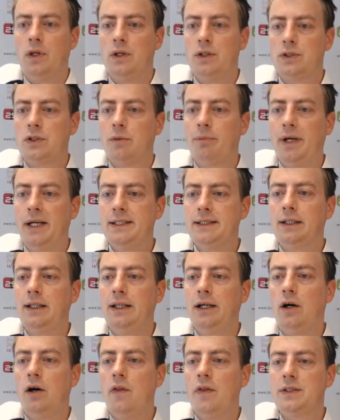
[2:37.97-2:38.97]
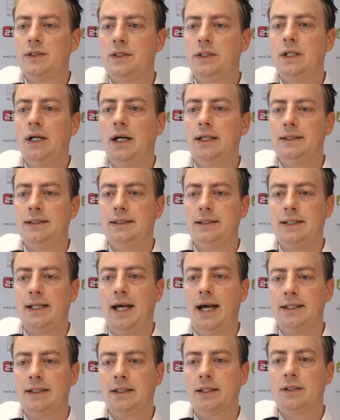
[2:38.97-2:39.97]
So basically all this does is it
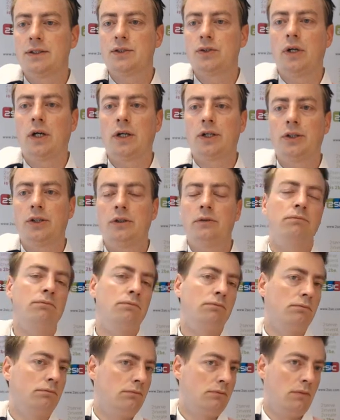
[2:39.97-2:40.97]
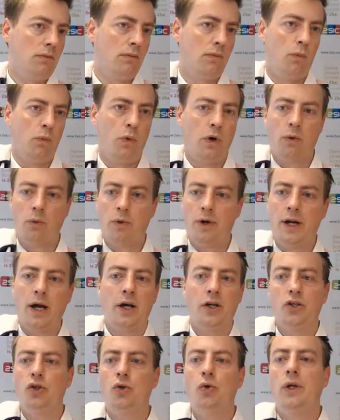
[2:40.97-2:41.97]
has a constructor where we're
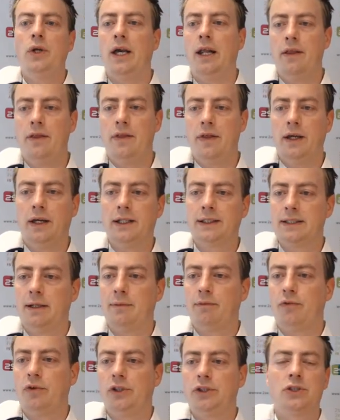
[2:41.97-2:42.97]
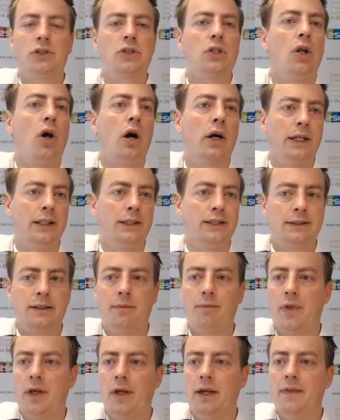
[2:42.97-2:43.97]
not doing anything except for just logging
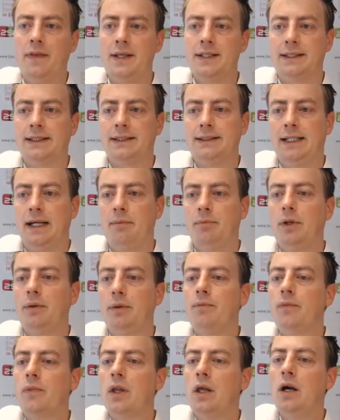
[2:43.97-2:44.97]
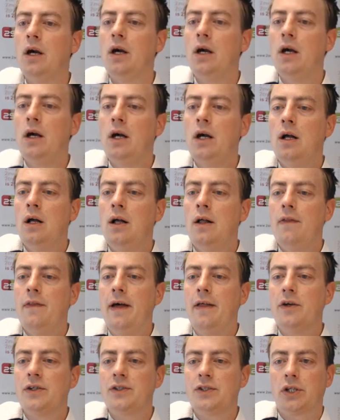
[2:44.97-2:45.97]
something in this example.
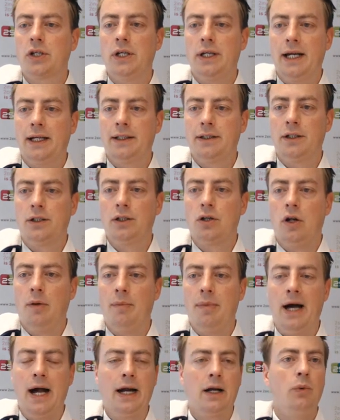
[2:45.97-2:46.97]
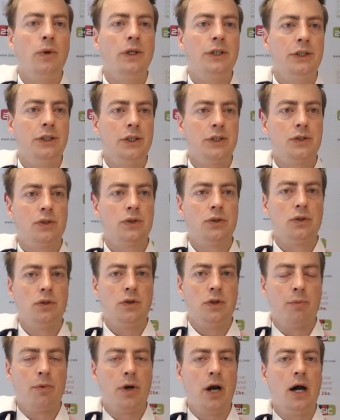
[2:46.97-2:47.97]
Then there's a connected callback, which is
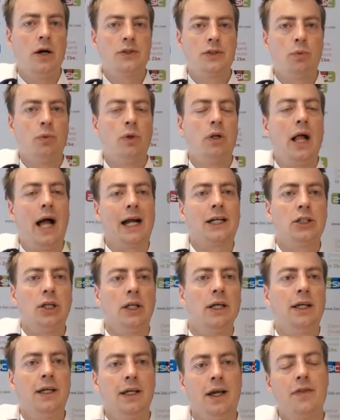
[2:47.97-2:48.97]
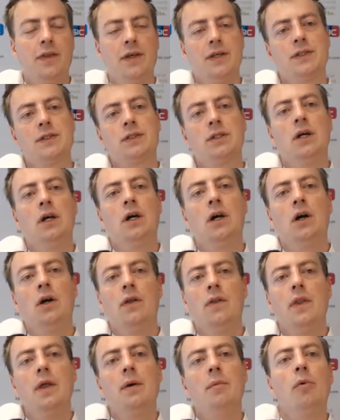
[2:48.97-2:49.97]
the browser will actually kick this
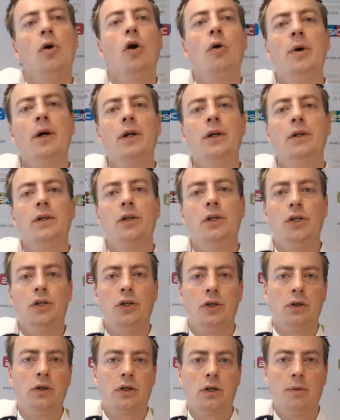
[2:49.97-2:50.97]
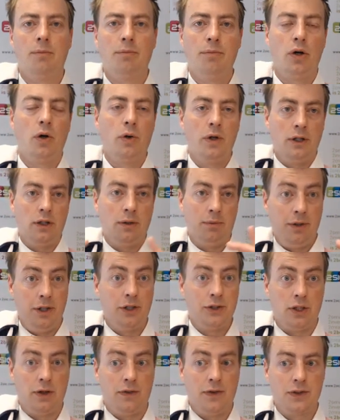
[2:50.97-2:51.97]
the moment your component
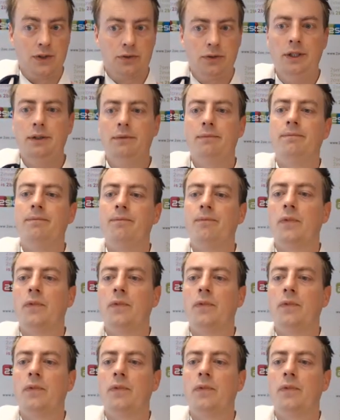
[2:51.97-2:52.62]
appears on the screen.